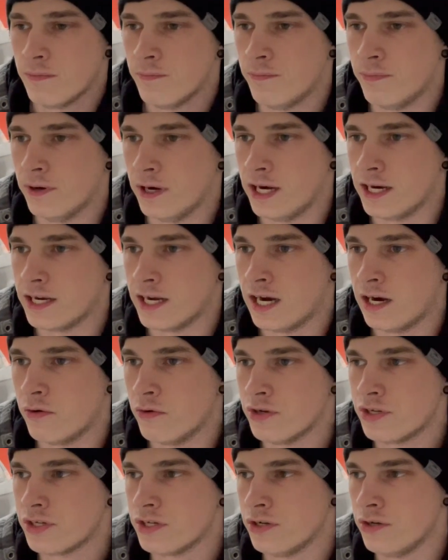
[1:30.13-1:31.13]
but I
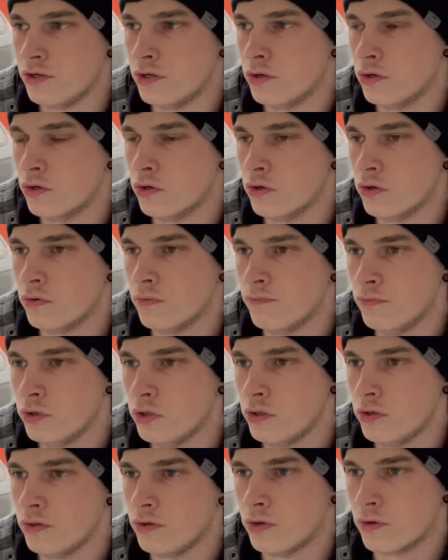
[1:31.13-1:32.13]
was in no
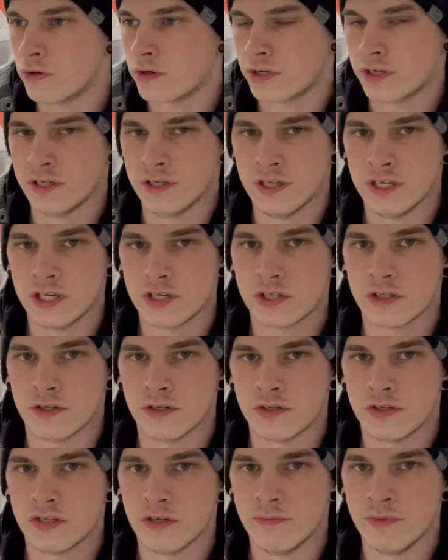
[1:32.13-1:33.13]
mood or
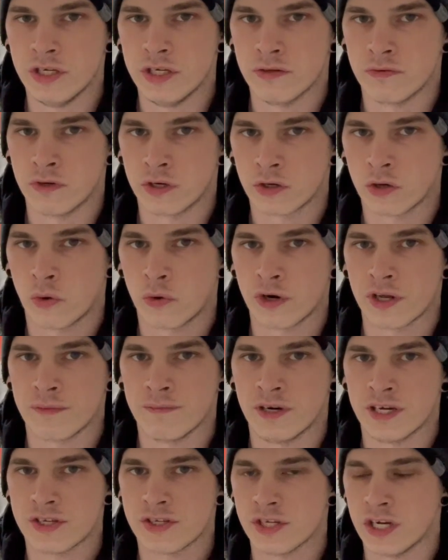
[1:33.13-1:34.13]
condition to be recording
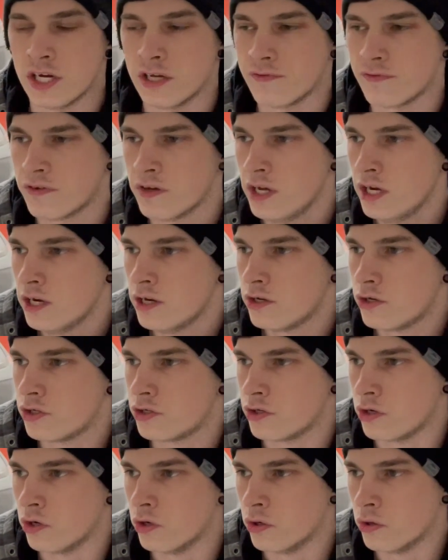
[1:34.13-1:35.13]
myself.
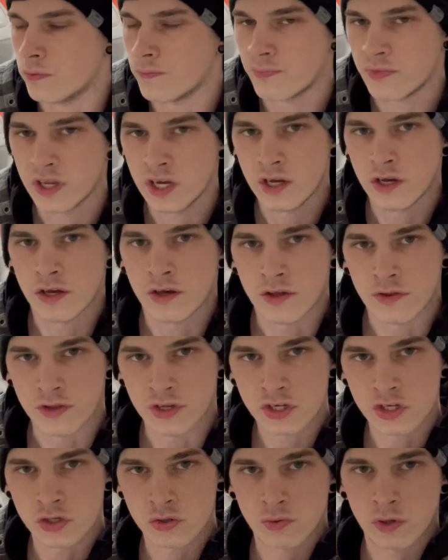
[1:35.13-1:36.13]
So
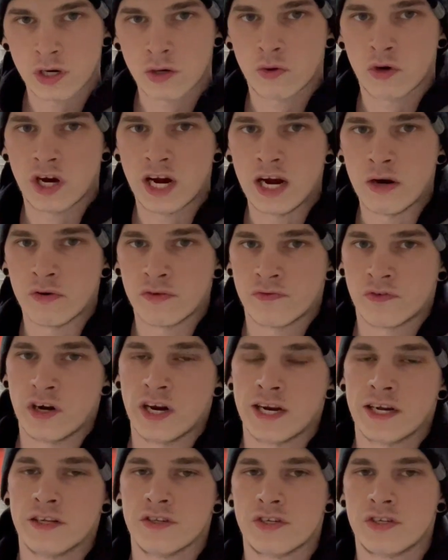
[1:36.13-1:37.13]
this is where we're at with
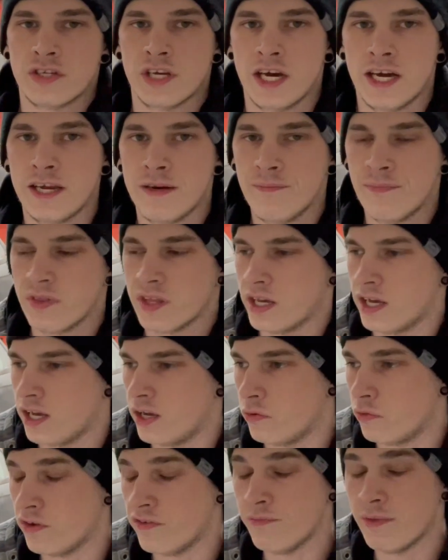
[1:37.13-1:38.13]
Frankenstein.
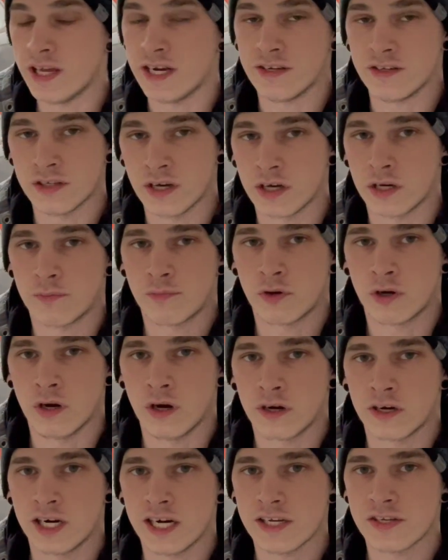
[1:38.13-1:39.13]
We've made a ton of
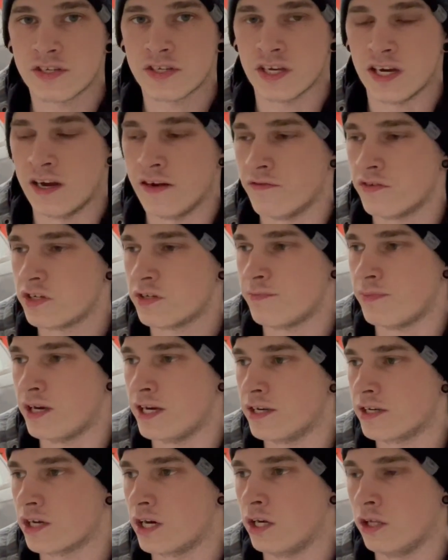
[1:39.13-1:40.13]
progress. I've
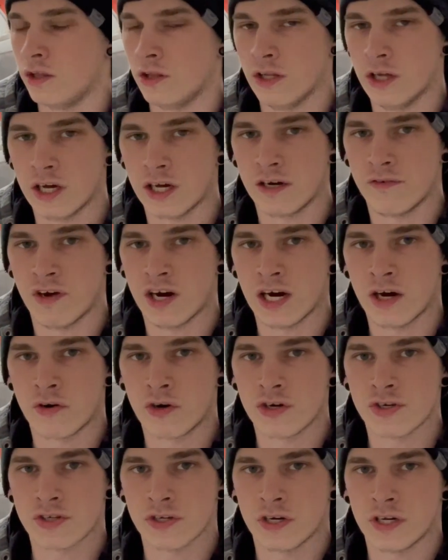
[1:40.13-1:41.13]
spent a lot of
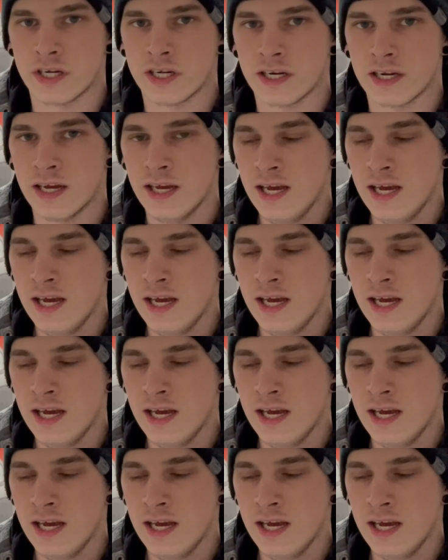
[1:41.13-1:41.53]
hours on it,